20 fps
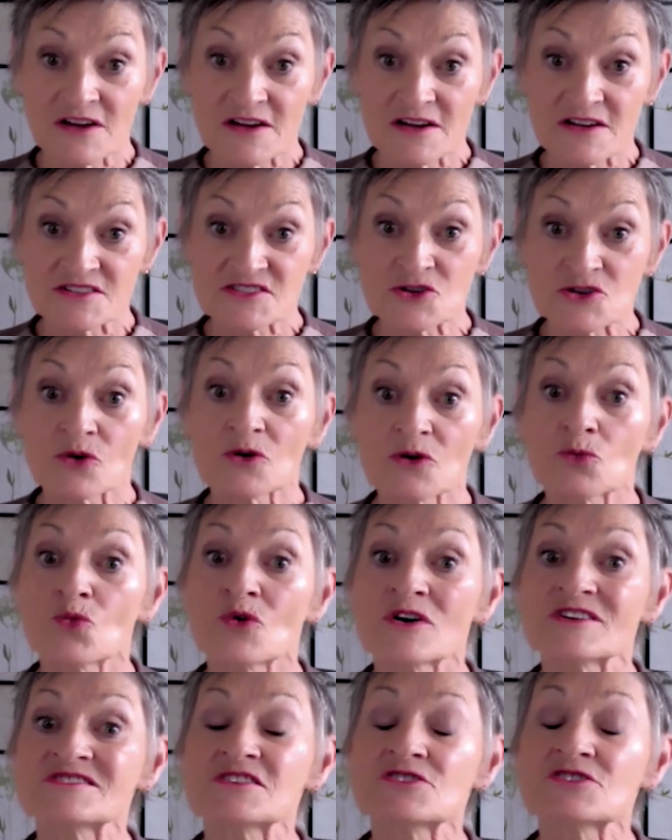So it
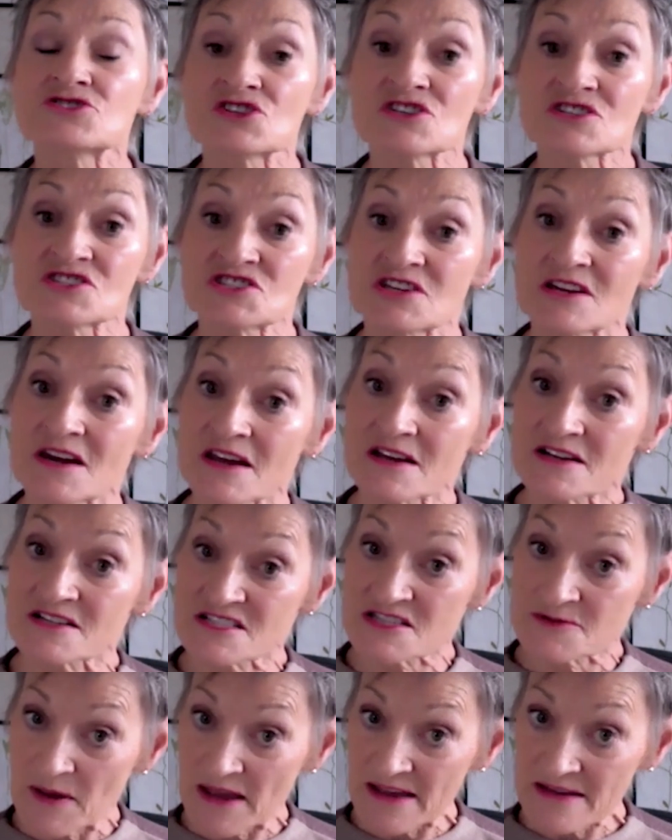wasn't just an
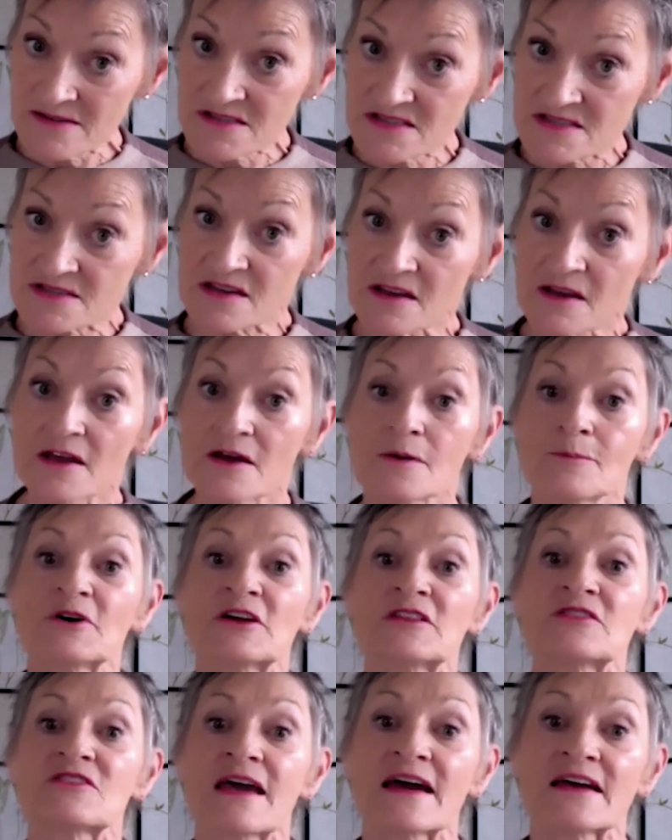expense,
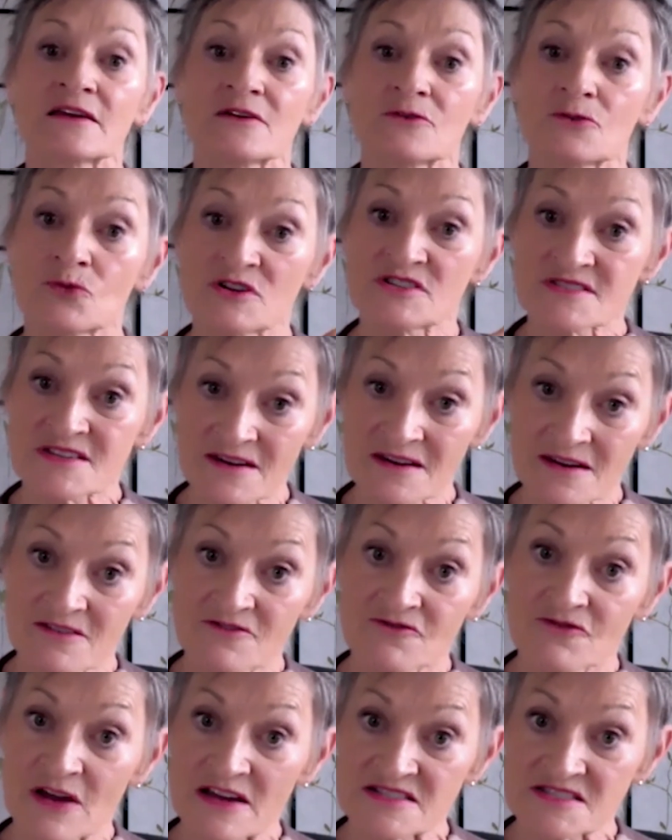but that it was an
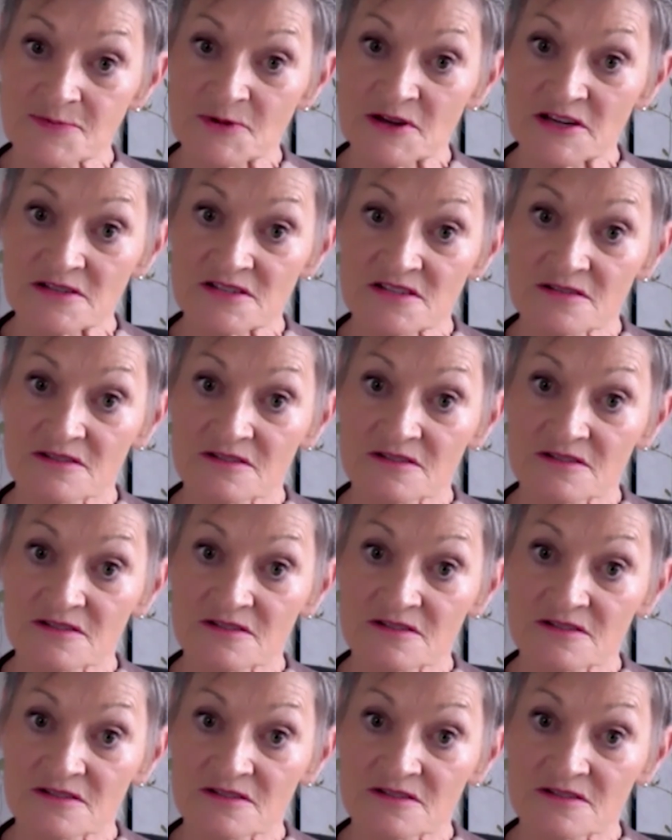investment.